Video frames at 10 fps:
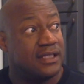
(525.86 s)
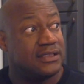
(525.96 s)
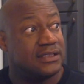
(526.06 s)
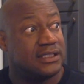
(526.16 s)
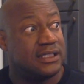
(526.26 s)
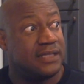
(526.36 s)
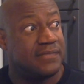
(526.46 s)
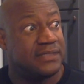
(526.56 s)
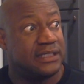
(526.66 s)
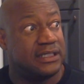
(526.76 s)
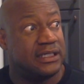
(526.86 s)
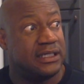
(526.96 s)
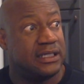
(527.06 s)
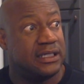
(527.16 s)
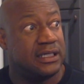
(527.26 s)
sitting empty.
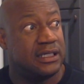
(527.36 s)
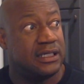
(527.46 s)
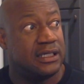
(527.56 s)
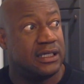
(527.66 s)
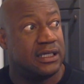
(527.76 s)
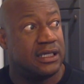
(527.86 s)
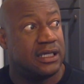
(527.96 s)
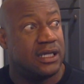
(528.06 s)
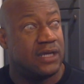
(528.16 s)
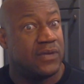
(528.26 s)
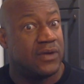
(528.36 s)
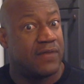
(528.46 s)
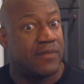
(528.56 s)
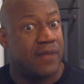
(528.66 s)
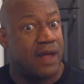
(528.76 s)
We're
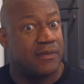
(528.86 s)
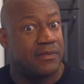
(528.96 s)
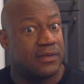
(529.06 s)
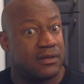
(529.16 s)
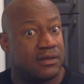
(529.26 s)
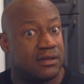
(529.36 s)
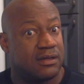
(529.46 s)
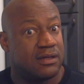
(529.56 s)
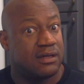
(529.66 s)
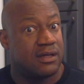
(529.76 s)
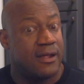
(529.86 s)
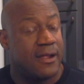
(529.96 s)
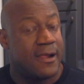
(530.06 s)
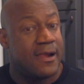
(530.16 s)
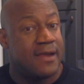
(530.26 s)
going to have a problem here.
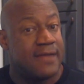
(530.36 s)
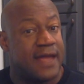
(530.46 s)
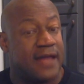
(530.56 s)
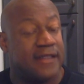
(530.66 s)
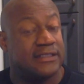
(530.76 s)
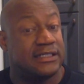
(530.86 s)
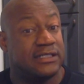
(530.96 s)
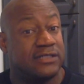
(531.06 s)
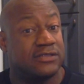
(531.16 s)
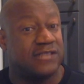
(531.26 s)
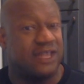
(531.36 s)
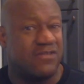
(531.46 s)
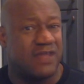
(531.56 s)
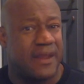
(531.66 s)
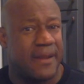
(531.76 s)
Now, these lenders, they
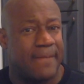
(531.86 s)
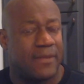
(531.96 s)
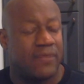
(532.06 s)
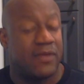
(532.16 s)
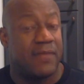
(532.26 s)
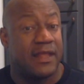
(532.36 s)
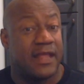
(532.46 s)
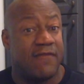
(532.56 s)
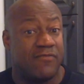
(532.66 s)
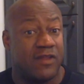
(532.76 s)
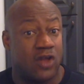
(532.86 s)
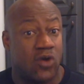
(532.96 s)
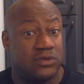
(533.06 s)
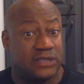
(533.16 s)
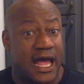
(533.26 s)
don't care. Then they gave the
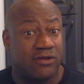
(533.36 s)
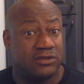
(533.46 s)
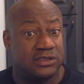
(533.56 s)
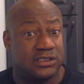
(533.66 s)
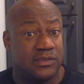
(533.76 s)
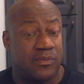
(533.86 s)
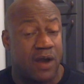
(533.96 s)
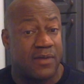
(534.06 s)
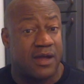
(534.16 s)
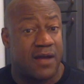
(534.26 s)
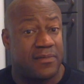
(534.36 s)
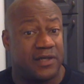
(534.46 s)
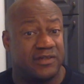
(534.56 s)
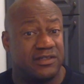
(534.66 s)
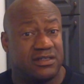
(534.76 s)
loans out to these apartment
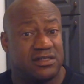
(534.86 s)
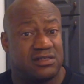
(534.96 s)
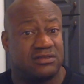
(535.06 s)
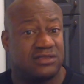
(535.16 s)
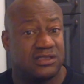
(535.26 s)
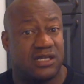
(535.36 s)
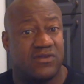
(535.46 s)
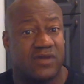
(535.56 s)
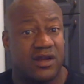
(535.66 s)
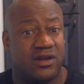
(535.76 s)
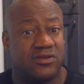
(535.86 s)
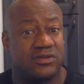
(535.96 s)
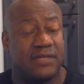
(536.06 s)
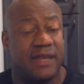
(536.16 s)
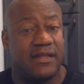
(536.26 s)
complexes. They don't care. As
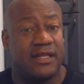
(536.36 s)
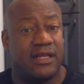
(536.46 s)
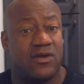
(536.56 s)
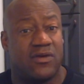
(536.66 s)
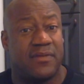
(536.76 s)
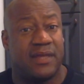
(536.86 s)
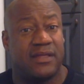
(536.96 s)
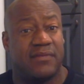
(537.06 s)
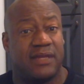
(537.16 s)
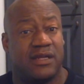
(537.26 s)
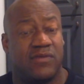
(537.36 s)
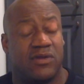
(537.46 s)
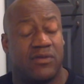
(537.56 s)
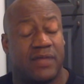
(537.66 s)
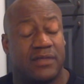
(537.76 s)
long as they made their loan, they made their money and
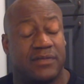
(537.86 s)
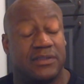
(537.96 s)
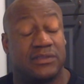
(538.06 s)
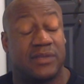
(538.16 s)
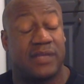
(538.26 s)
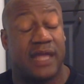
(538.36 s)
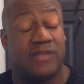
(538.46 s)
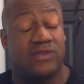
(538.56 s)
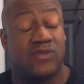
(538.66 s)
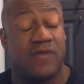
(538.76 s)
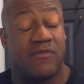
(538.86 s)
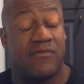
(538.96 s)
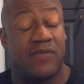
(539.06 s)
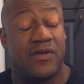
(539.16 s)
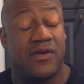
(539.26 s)
went on about their business. But Atlanta's going to have
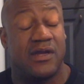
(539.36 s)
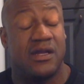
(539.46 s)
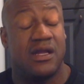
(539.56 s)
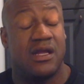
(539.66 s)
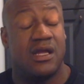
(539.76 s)
a very